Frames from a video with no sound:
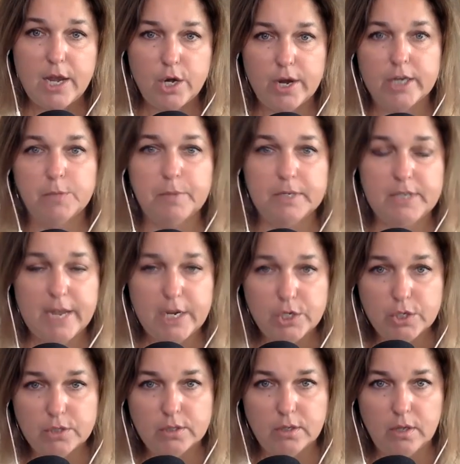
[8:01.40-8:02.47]
and your
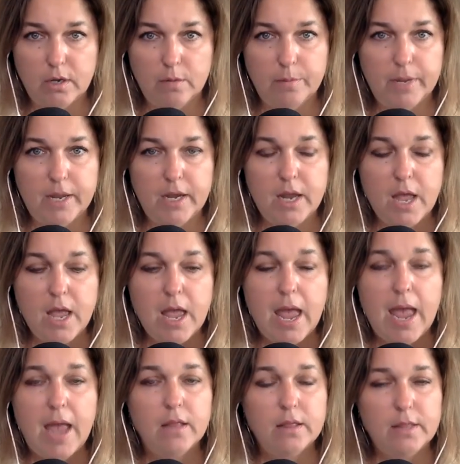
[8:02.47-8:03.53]
expectations a little bit,
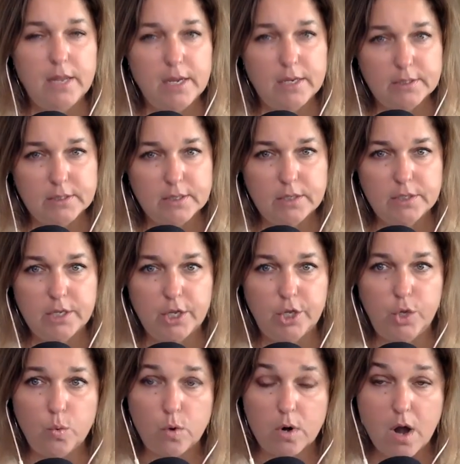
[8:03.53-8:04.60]
at least until
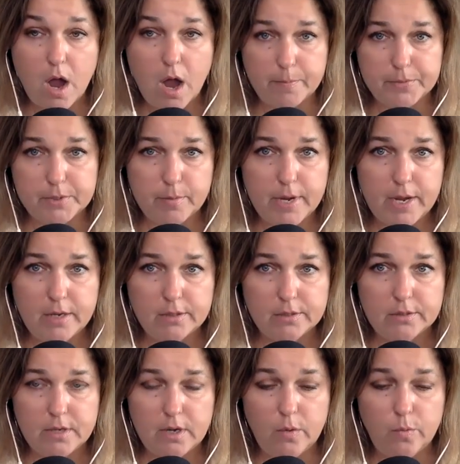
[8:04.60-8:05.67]
you are
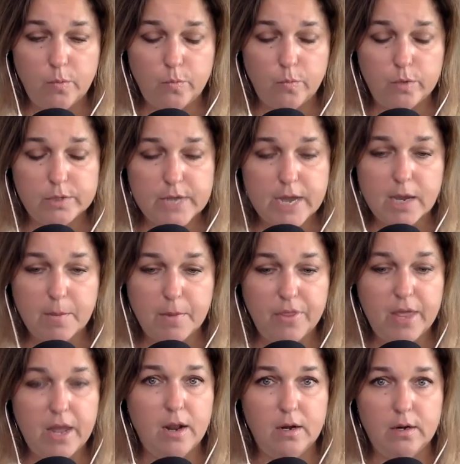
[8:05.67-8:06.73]
optimized. And we'll talk about
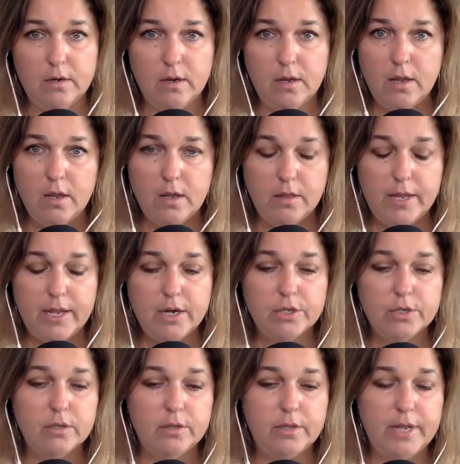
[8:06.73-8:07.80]
that on
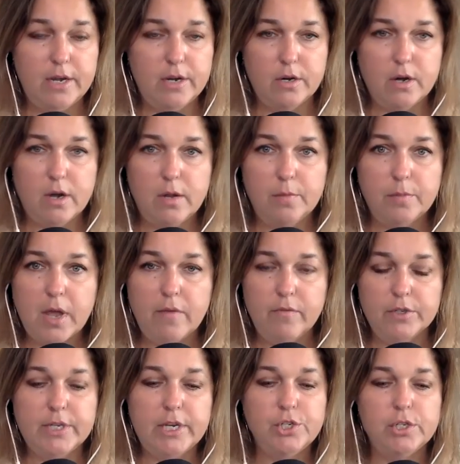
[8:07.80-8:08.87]
later
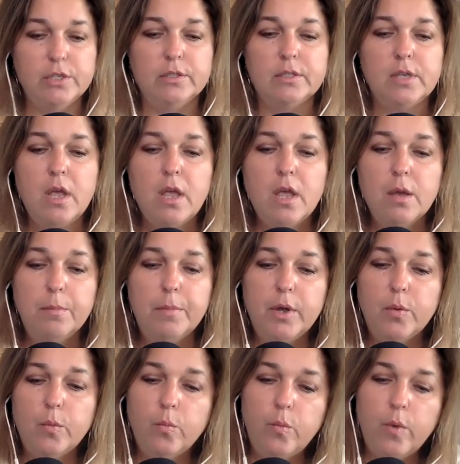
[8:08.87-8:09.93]
conversations.
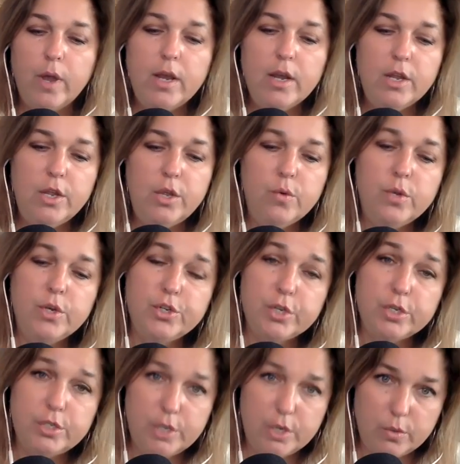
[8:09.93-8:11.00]
But what you
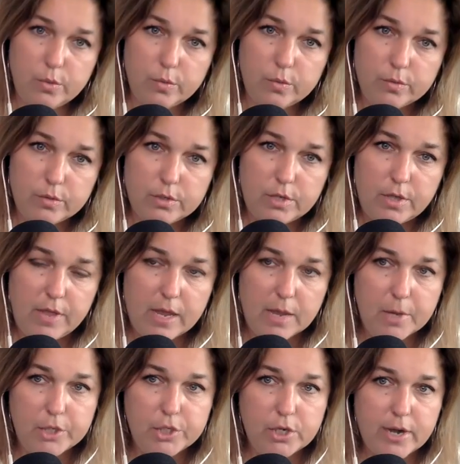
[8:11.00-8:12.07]
should do to think
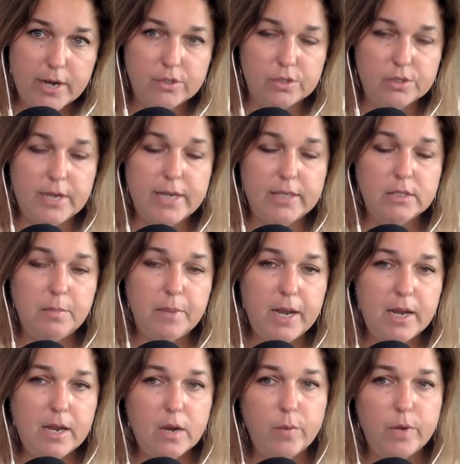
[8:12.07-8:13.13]
about your exercise,
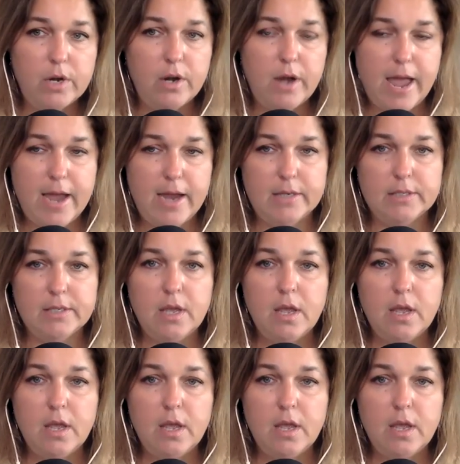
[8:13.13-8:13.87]
depending on where you're at.